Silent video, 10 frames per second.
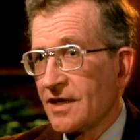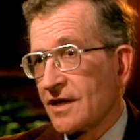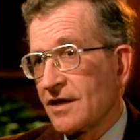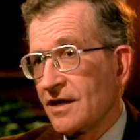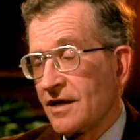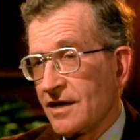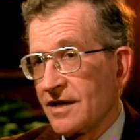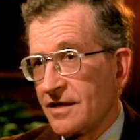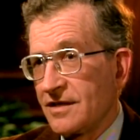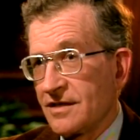
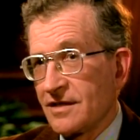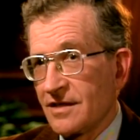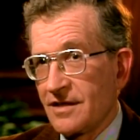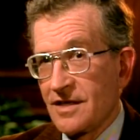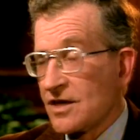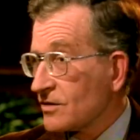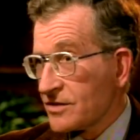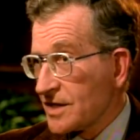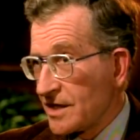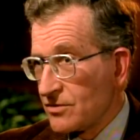And they don't
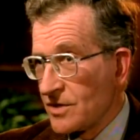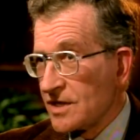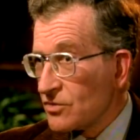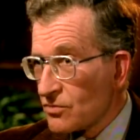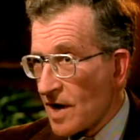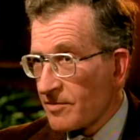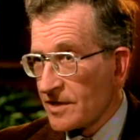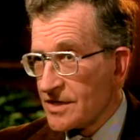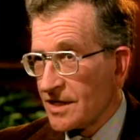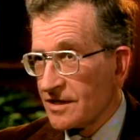say who they do
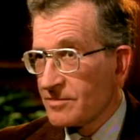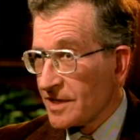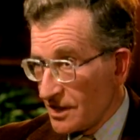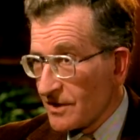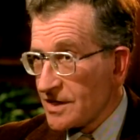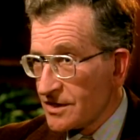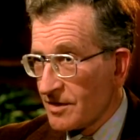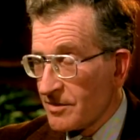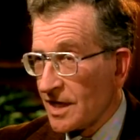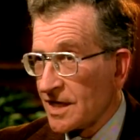represent, but there is
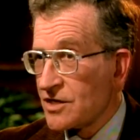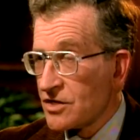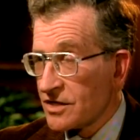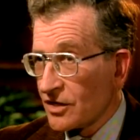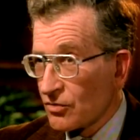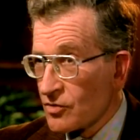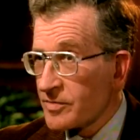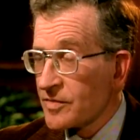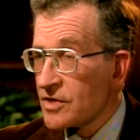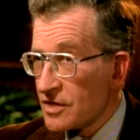a group
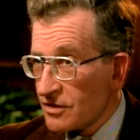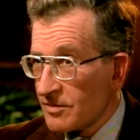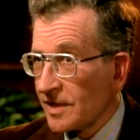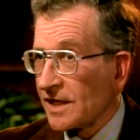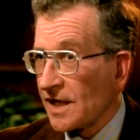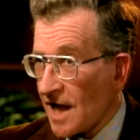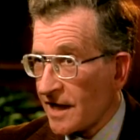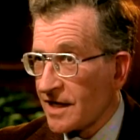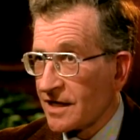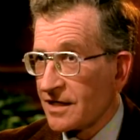notably
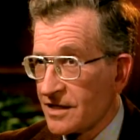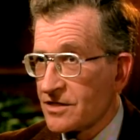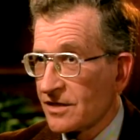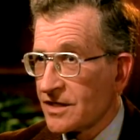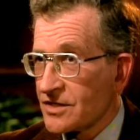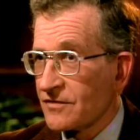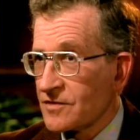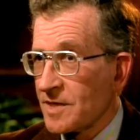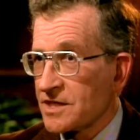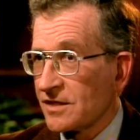lacking in this list of
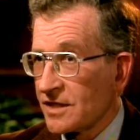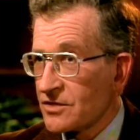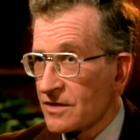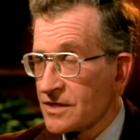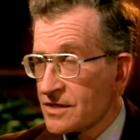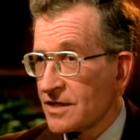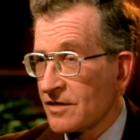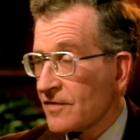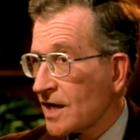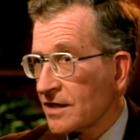special interests. And in
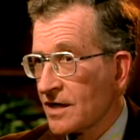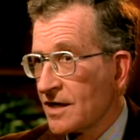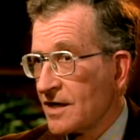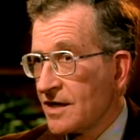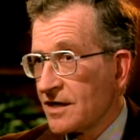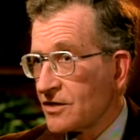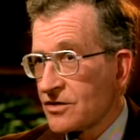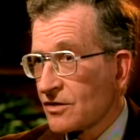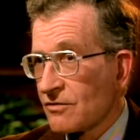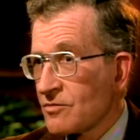fact, it's
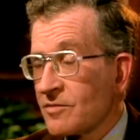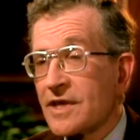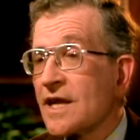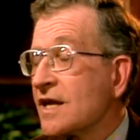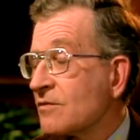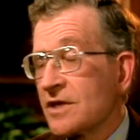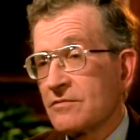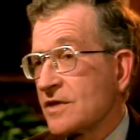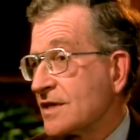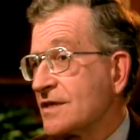the group with anyone
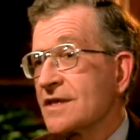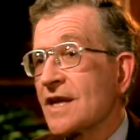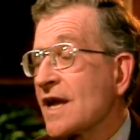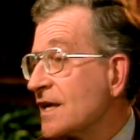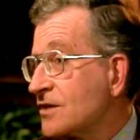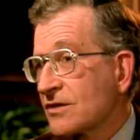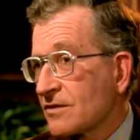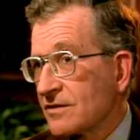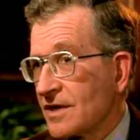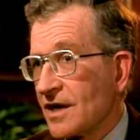with his head
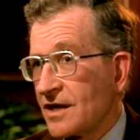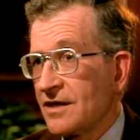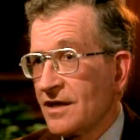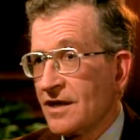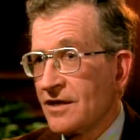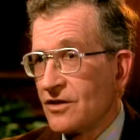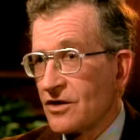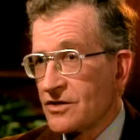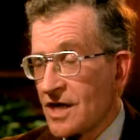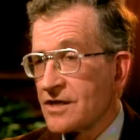screwed on
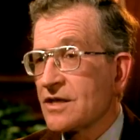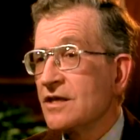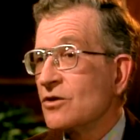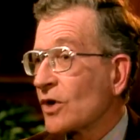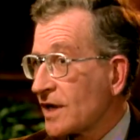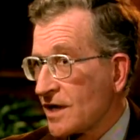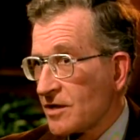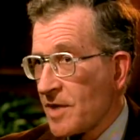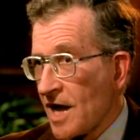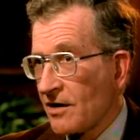knows has inordinate
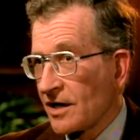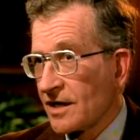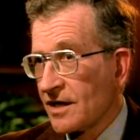power